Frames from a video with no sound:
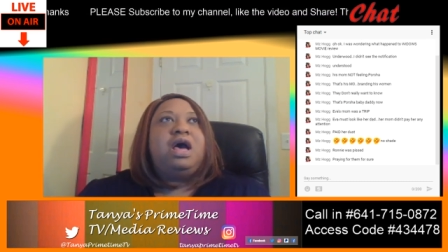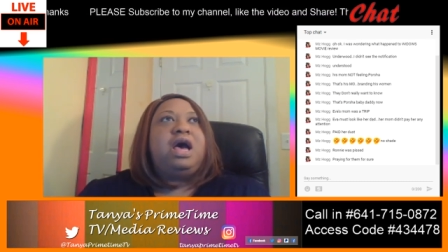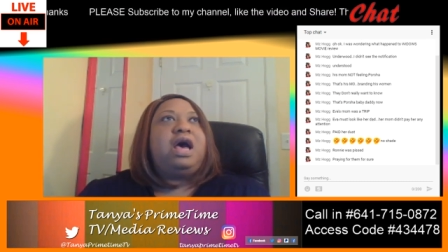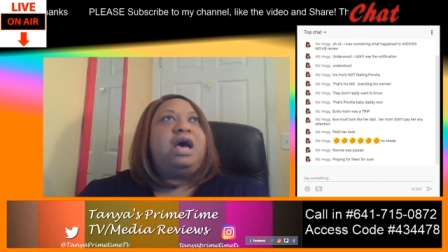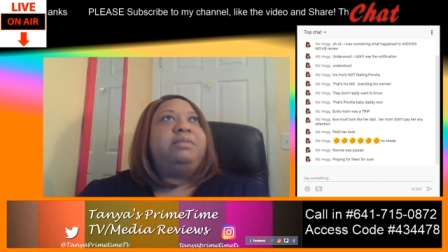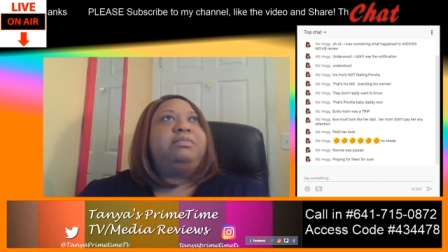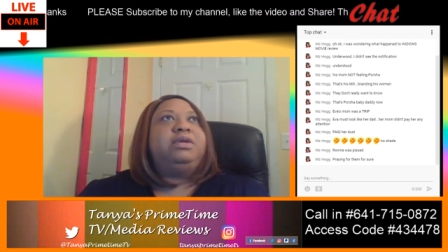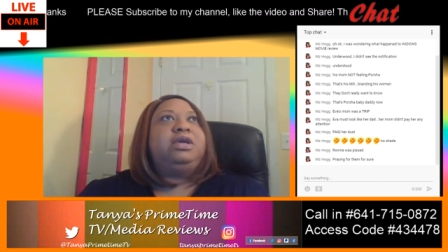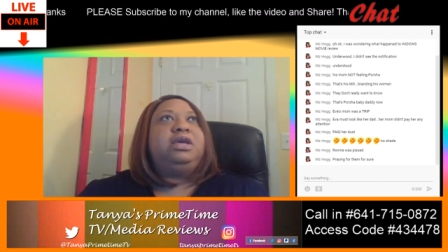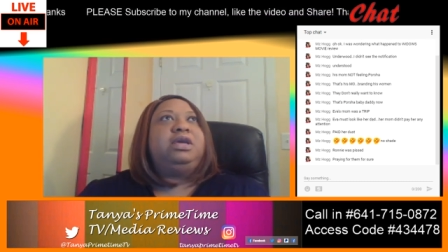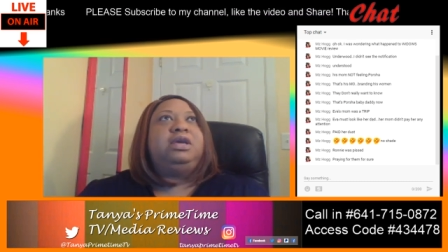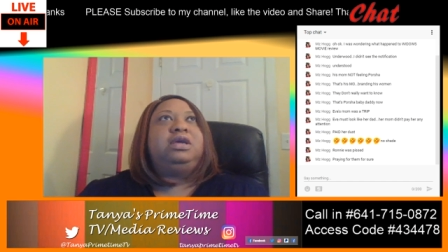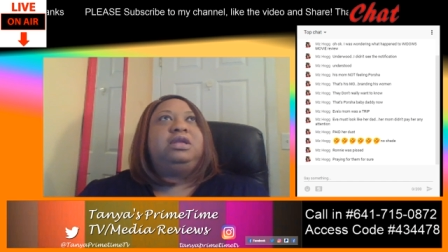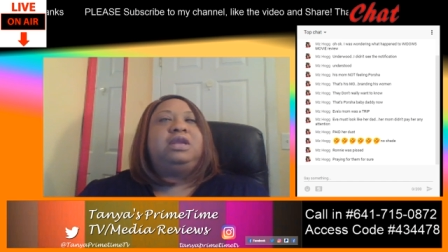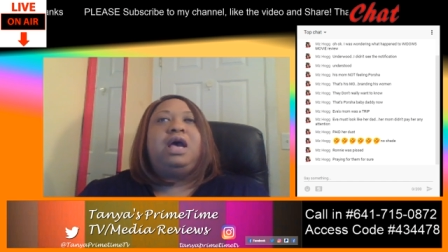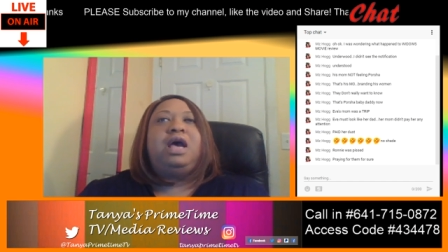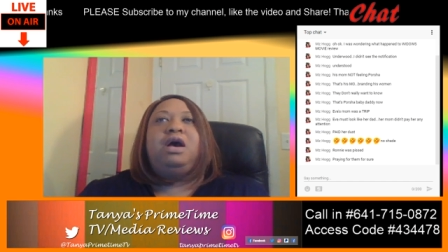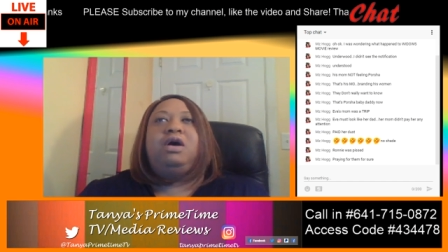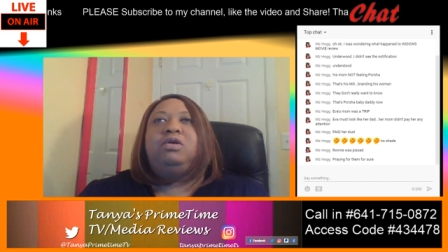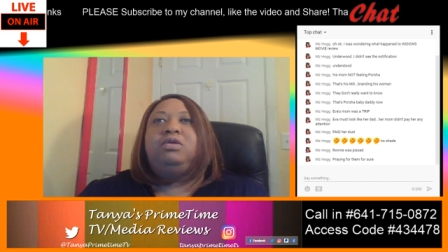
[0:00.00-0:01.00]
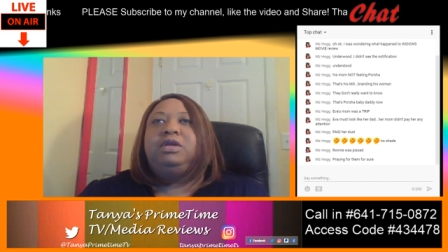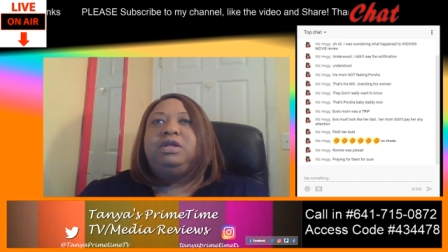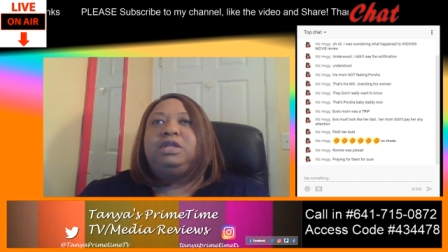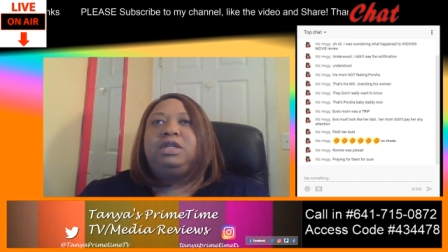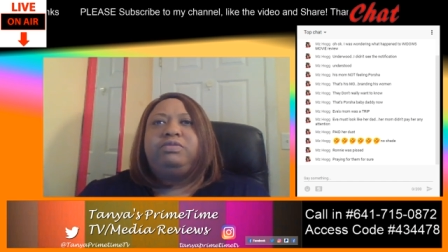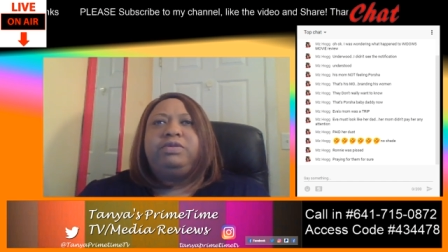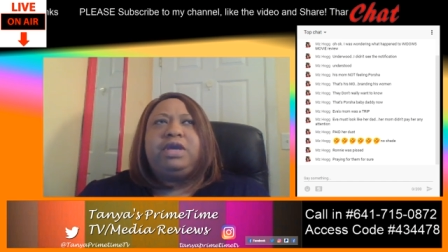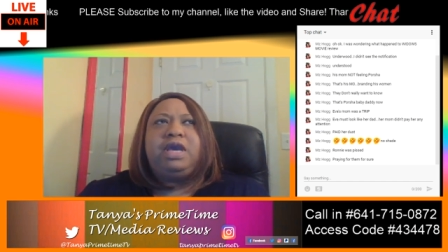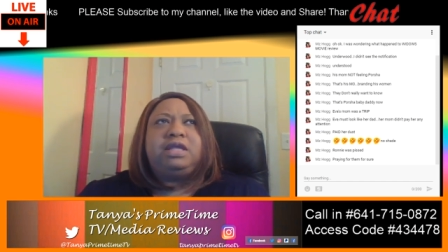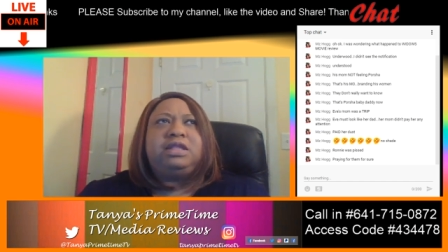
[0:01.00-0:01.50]
I mean, not only
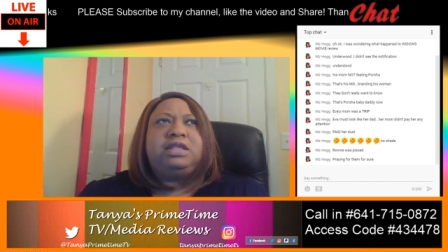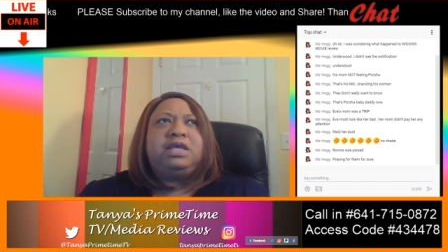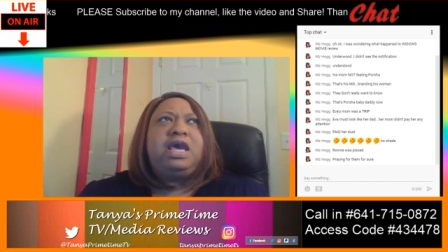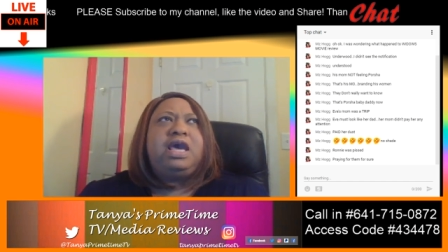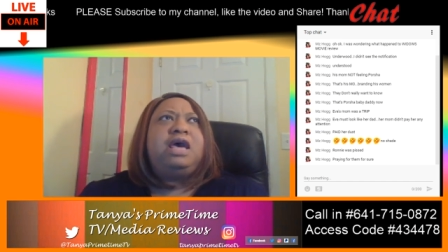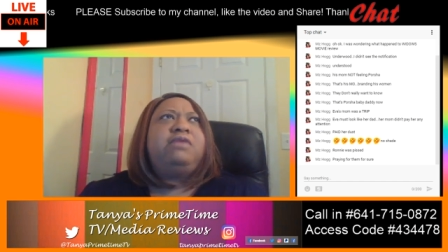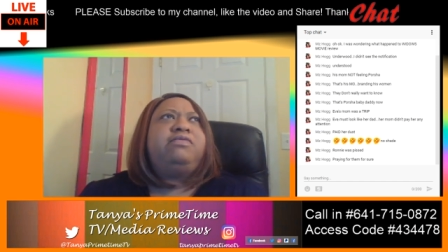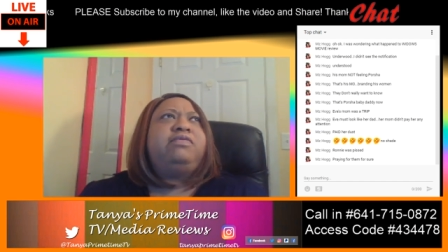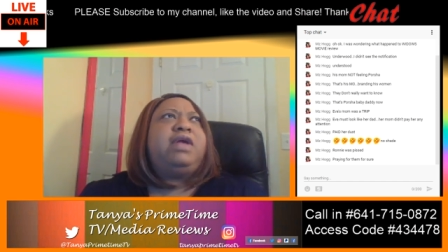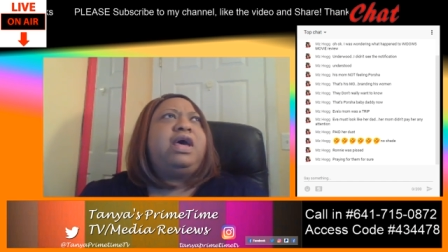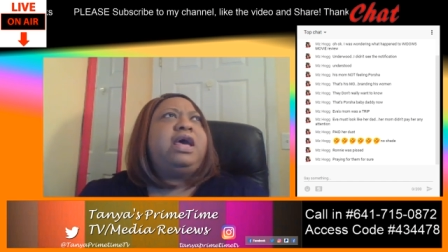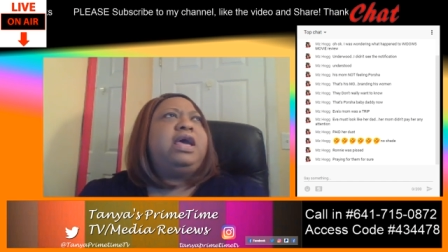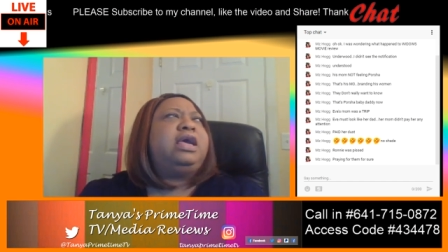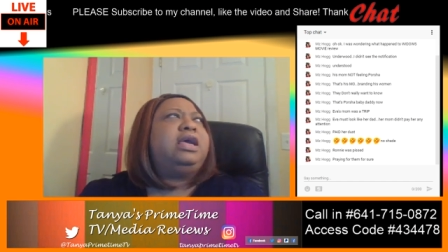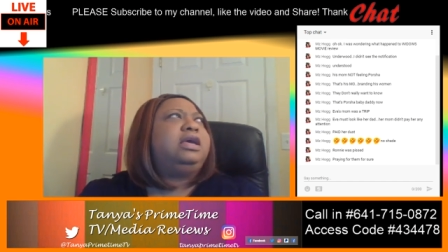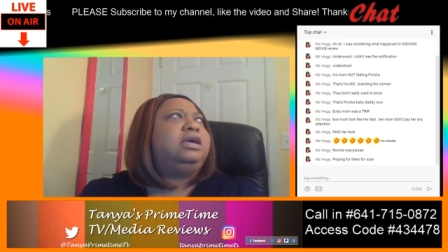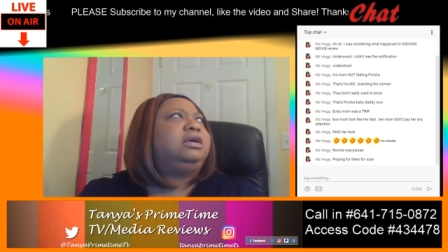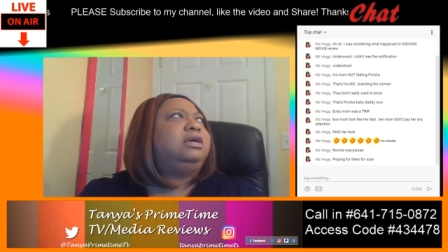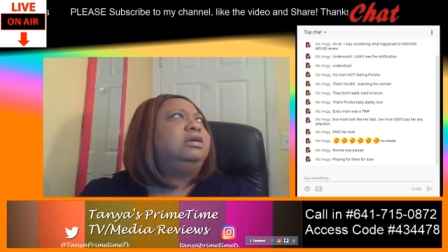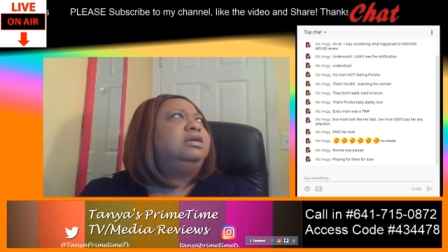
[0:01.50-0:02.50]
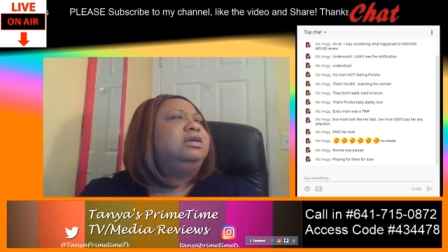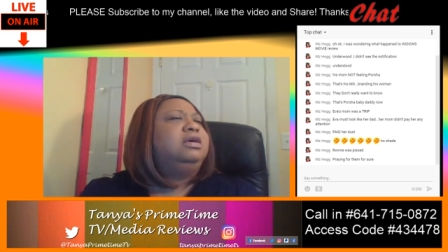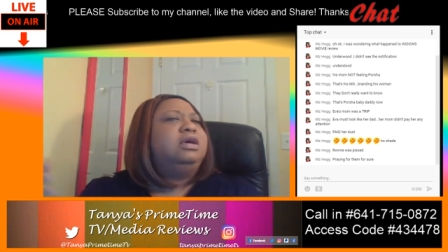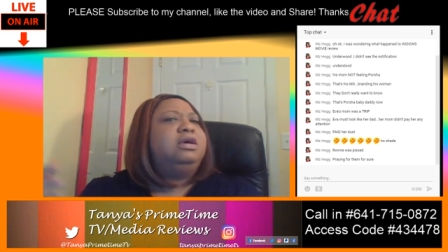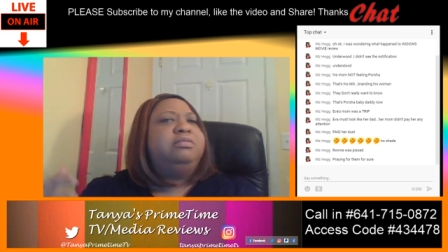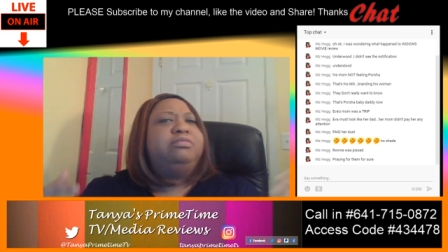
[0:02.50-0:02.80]
did we have to have like